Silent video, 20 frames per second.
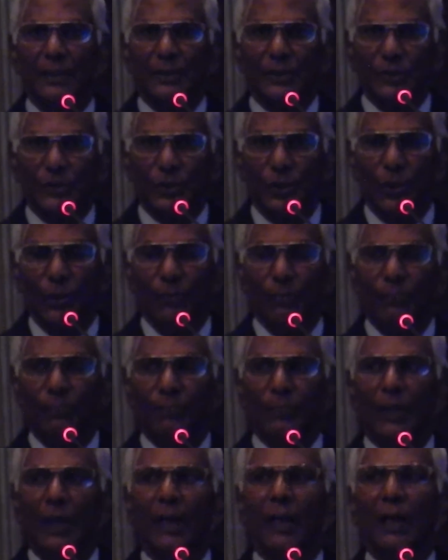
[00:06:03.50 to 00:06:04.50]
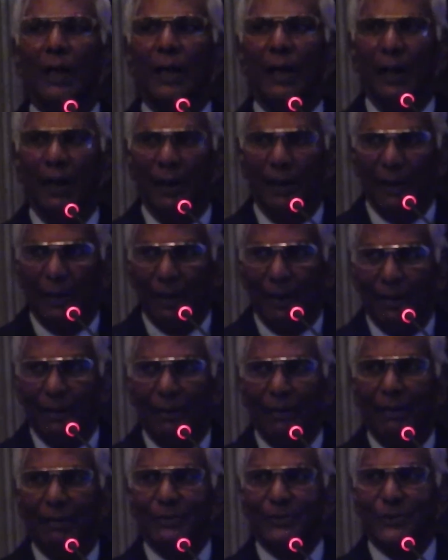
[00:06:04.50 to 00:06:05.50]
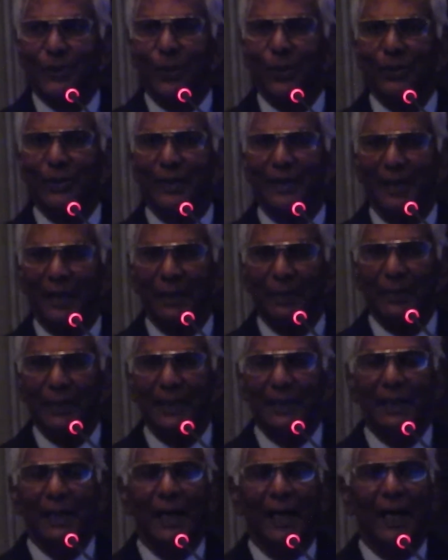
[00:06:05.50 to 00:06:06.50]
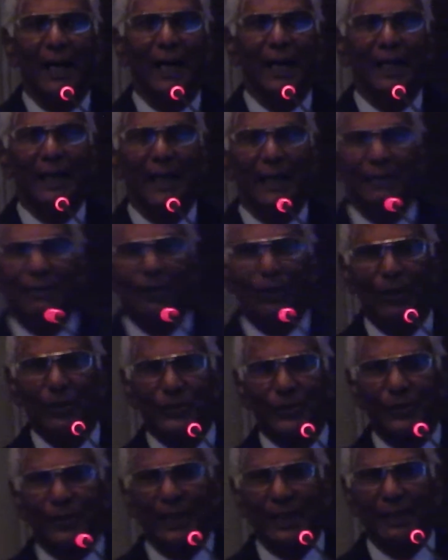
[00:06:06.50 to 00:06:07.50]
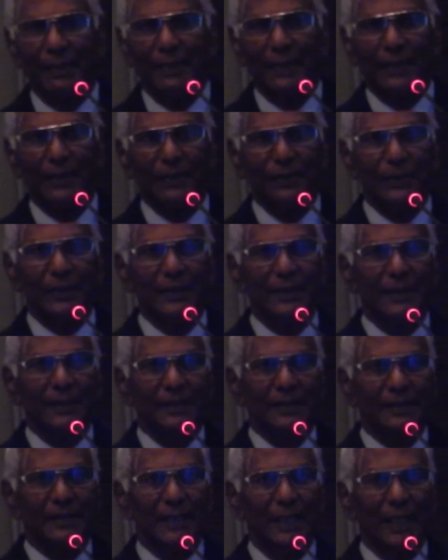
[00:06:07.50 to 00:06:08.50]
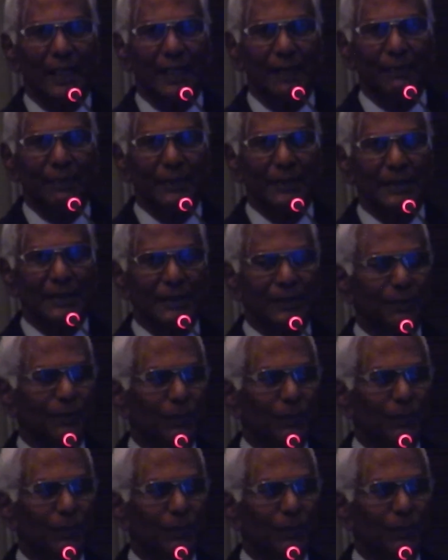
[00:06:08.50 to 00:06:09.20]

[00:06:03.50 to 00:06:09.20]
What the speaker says: So, strongly recommend, and I will also recommend to the Sri Lanka Business